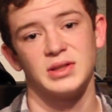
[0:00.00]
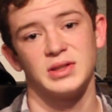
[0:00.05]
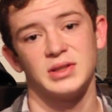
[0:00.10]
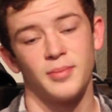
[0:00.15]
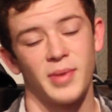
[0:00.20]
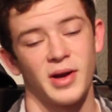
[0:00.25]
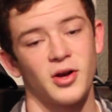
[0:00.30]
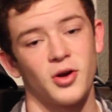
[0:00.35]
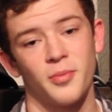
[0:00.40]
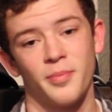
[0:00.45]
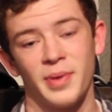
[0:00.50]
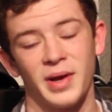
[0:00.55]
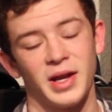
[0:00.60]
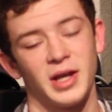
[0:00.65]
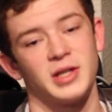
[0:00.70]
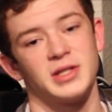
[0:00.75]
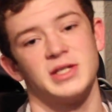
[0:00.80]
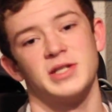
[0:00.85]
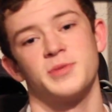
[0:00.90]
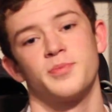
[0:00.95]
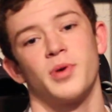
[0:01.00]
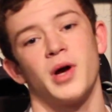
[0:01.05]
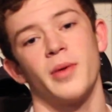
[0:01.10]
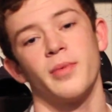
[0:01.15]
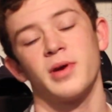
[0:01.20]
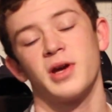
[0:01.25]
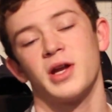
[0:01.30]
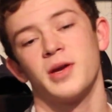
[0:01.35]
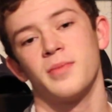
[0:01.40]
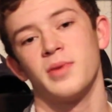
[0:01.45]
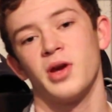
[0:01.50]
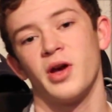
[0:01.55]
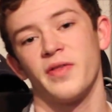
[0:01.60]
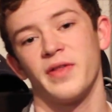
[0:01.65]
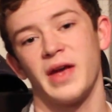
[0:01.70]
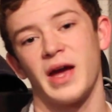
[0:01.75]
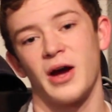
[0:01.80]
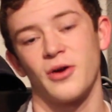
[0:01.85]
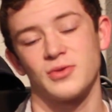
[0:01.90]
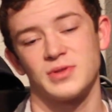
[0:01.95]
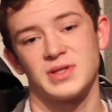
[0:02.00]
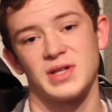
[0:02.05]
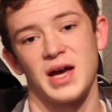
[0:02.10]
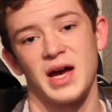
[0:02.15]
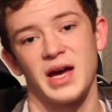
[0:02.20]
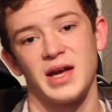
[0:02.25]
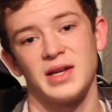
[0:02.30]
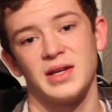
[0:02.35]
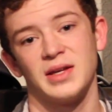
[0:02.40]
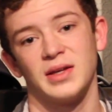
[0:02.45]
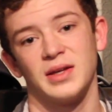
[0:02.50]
Michael Bennett is probably going to be on the outside.